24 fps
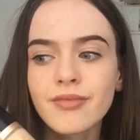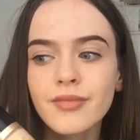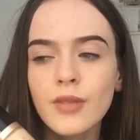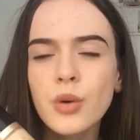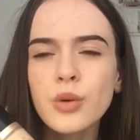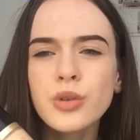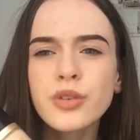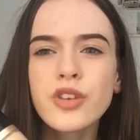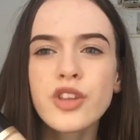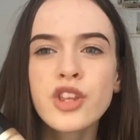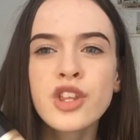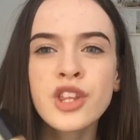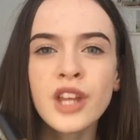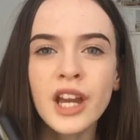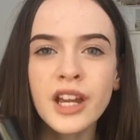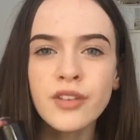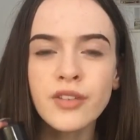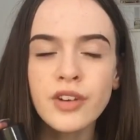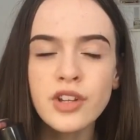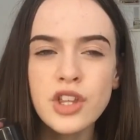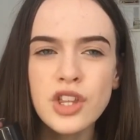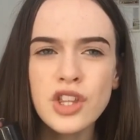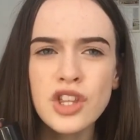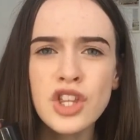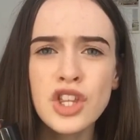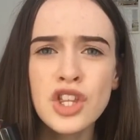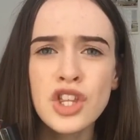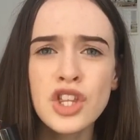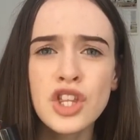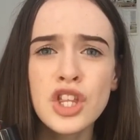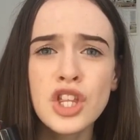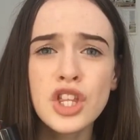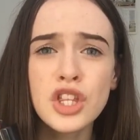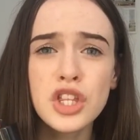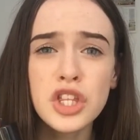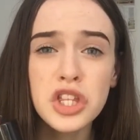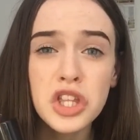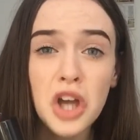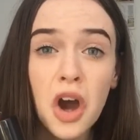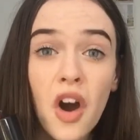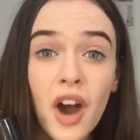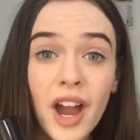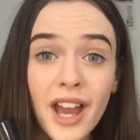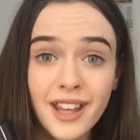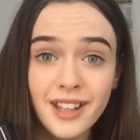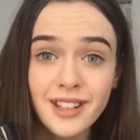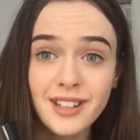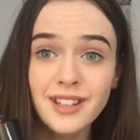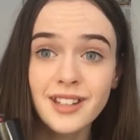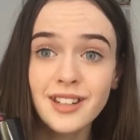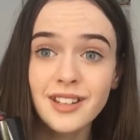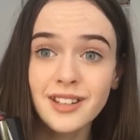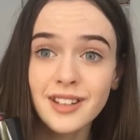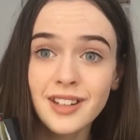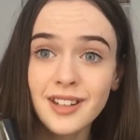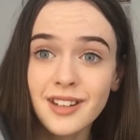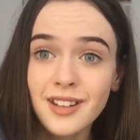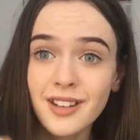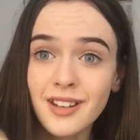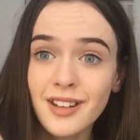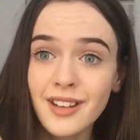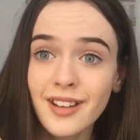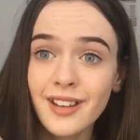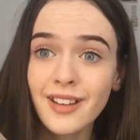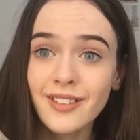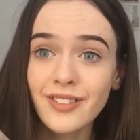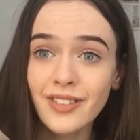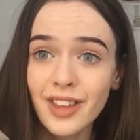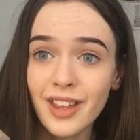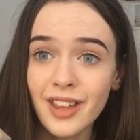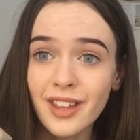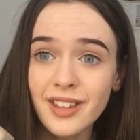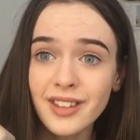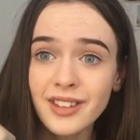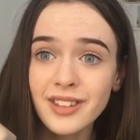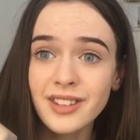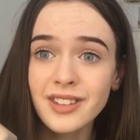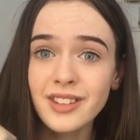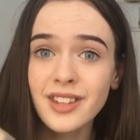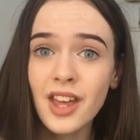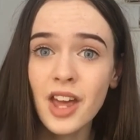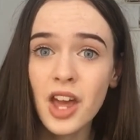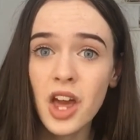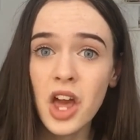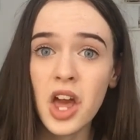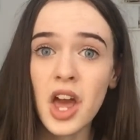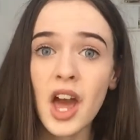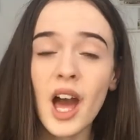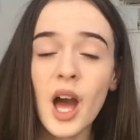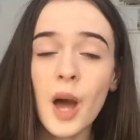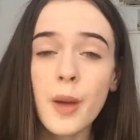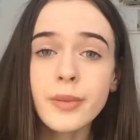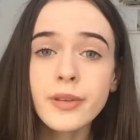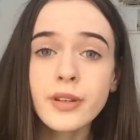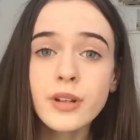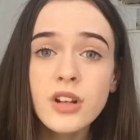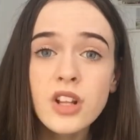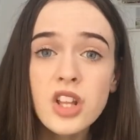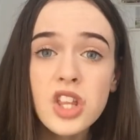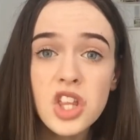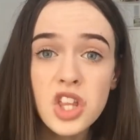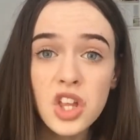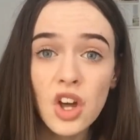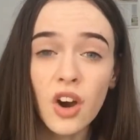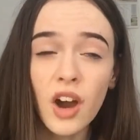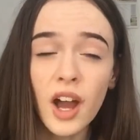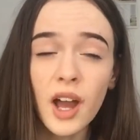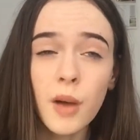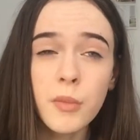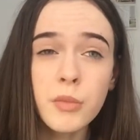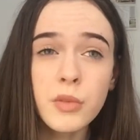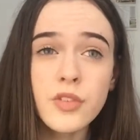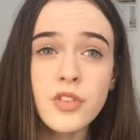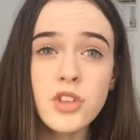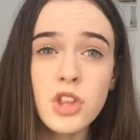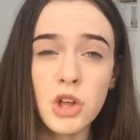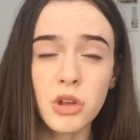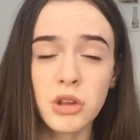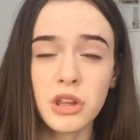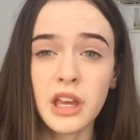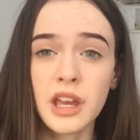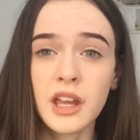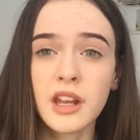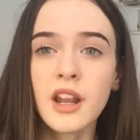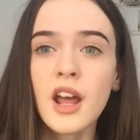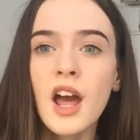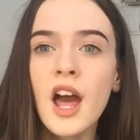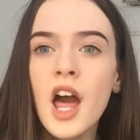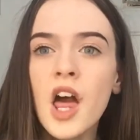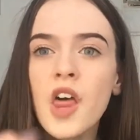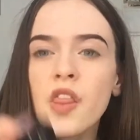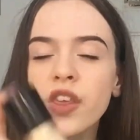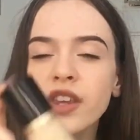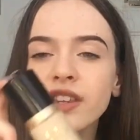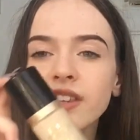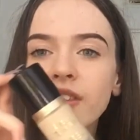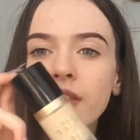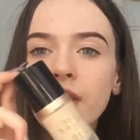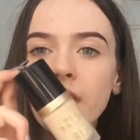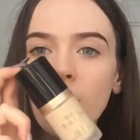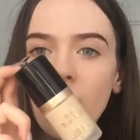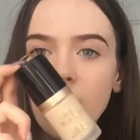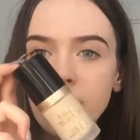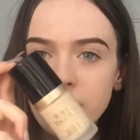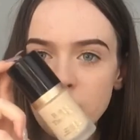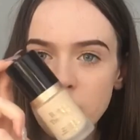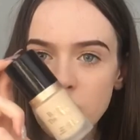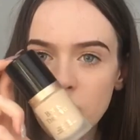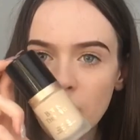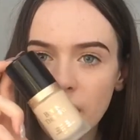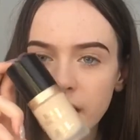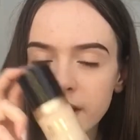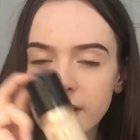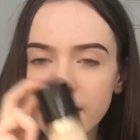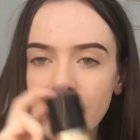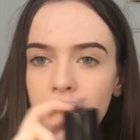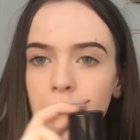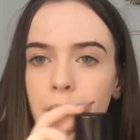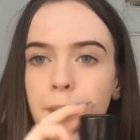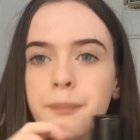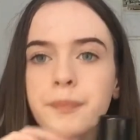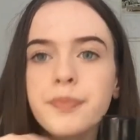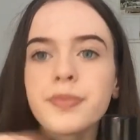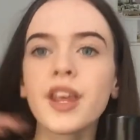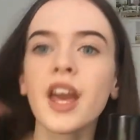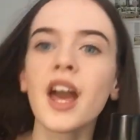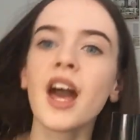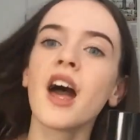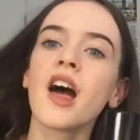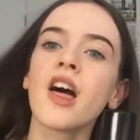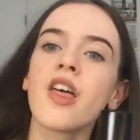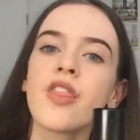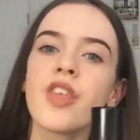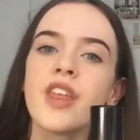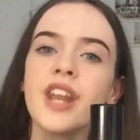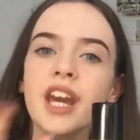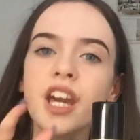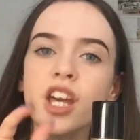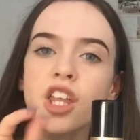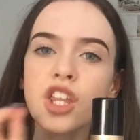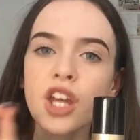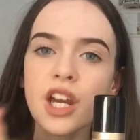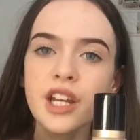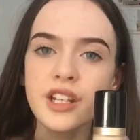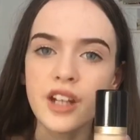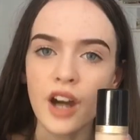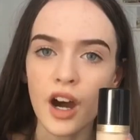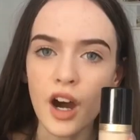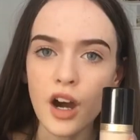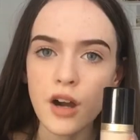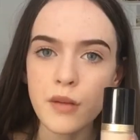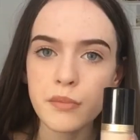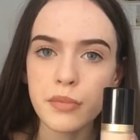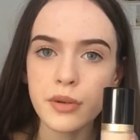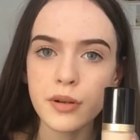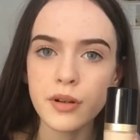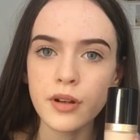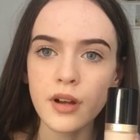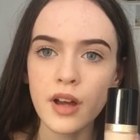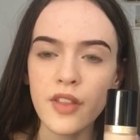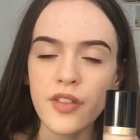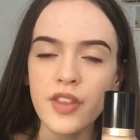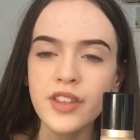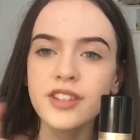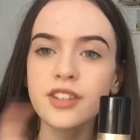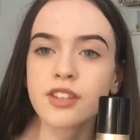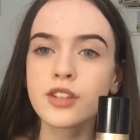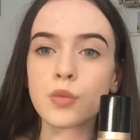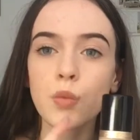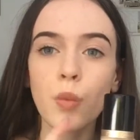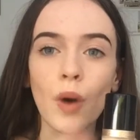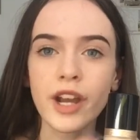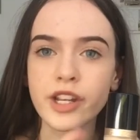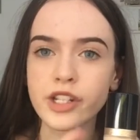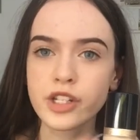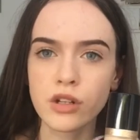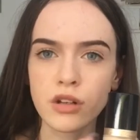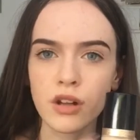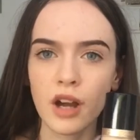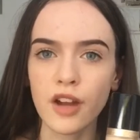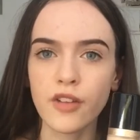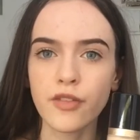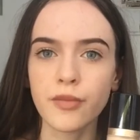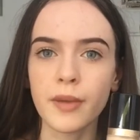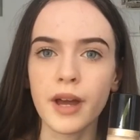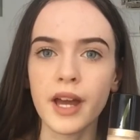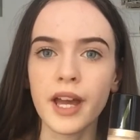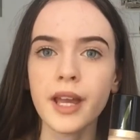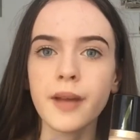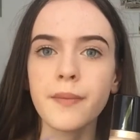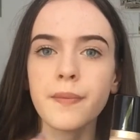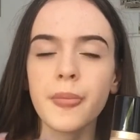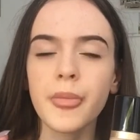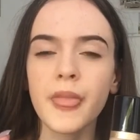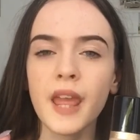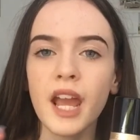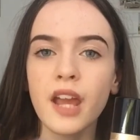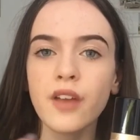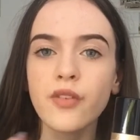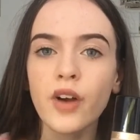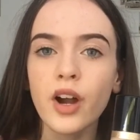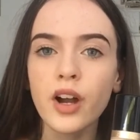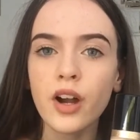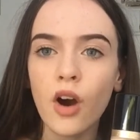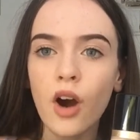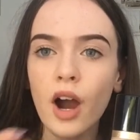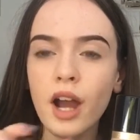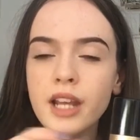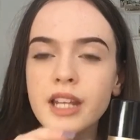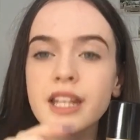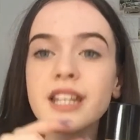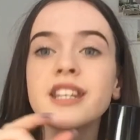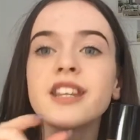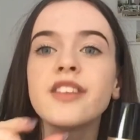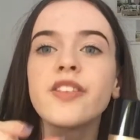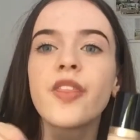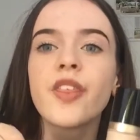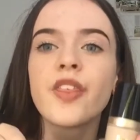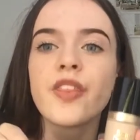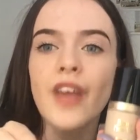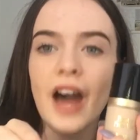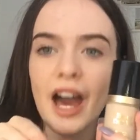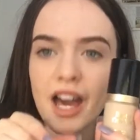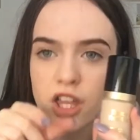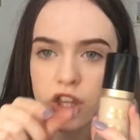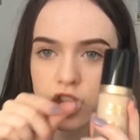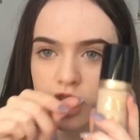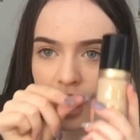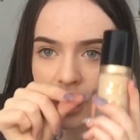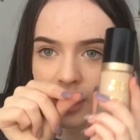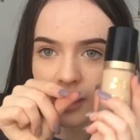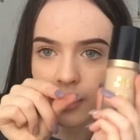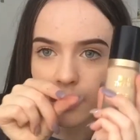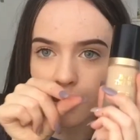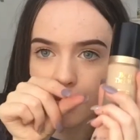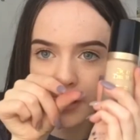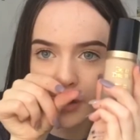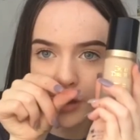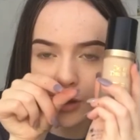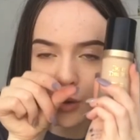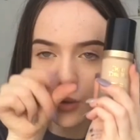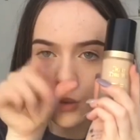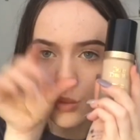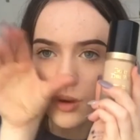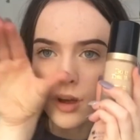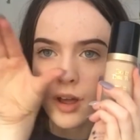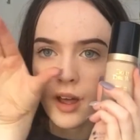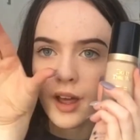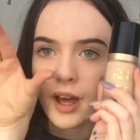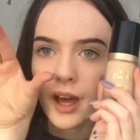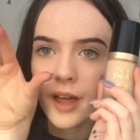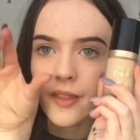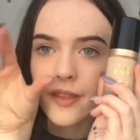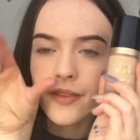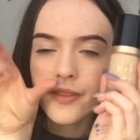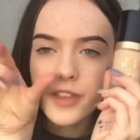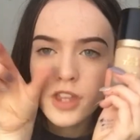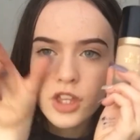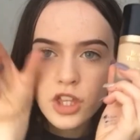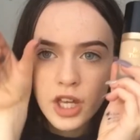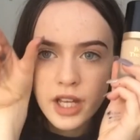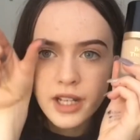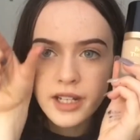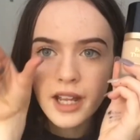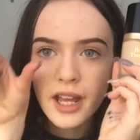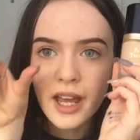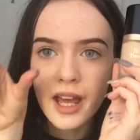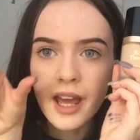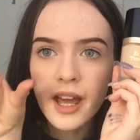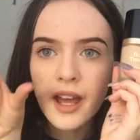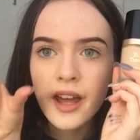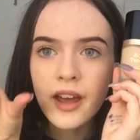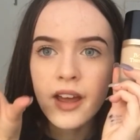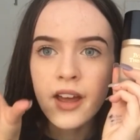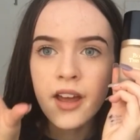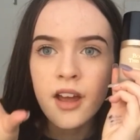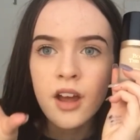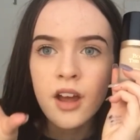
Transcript: Also, shade range is shite in this. Absolutely shite, I'm not even joking. This is the lightest shade, yeah? The next shade up, this is way too light for me. If I needed that shade in the middle, and then this shade here